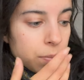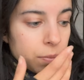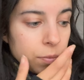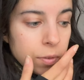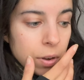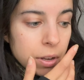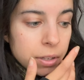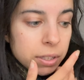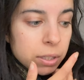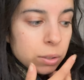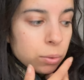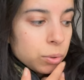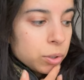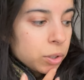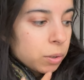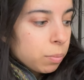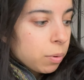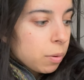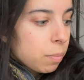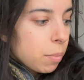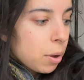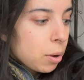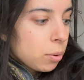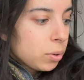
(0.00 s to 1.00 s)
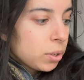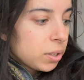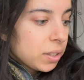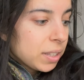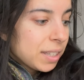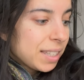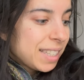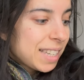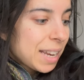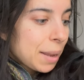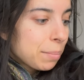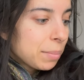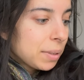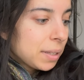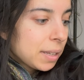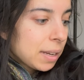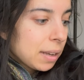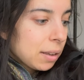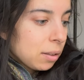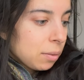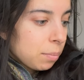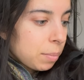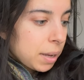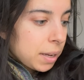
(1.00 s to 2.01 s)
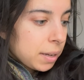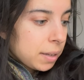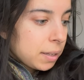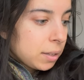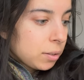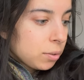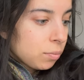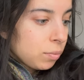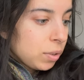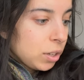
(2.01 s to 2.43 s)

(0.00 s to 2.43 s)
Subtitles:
Fasting also promotes the stem cell-based